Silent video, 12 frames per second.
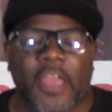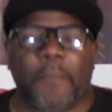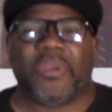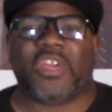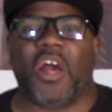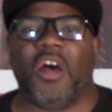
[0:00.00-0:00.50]

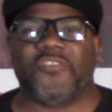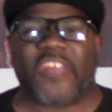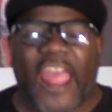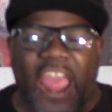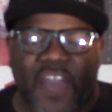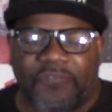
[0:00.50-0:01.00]
Because
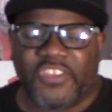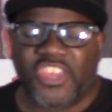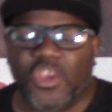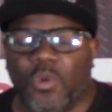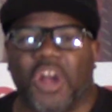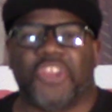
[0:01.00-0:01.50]
after
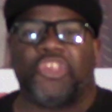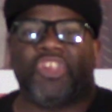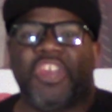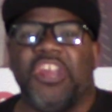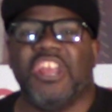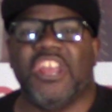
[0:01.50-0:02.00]
you
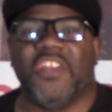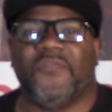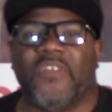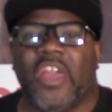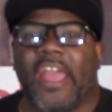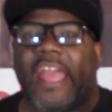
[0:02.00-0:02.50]

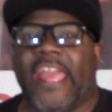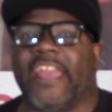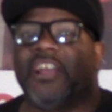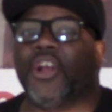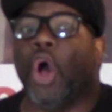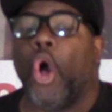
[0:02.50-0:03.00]
achieve
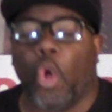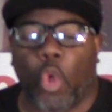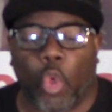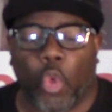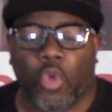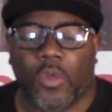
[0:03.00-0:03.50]
a
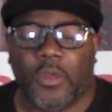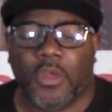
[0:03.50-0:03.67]
goal,